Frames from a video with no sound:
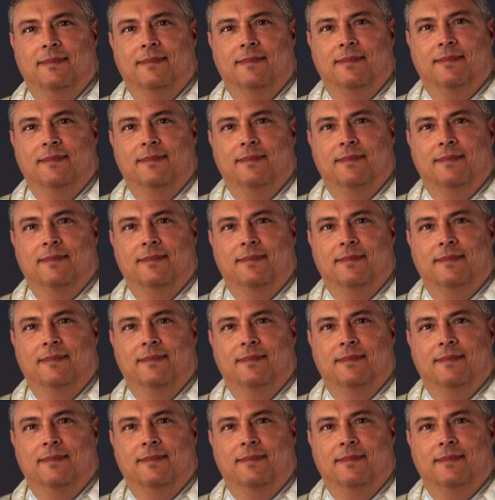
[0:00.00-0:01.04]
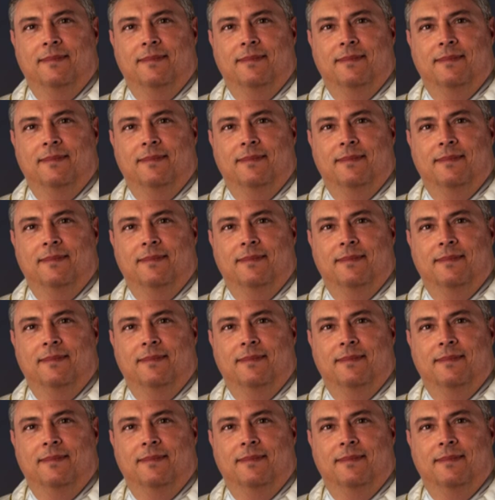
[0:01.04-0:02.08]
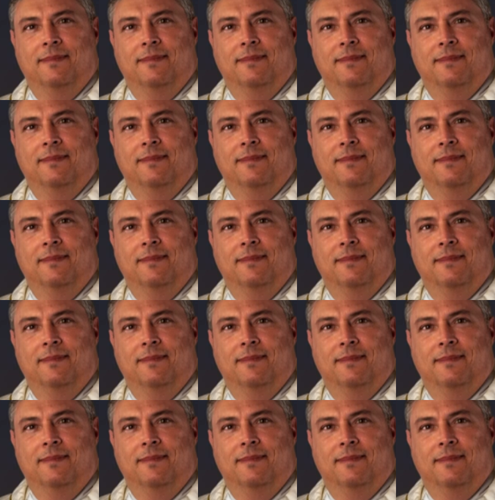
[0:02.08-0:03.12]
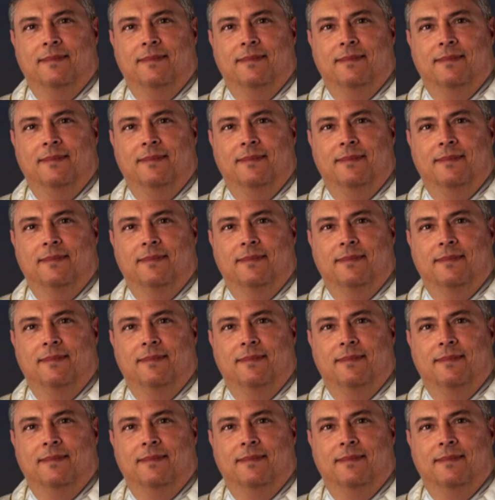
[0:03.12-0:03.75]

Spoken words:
This is a still picture; no speech is visible.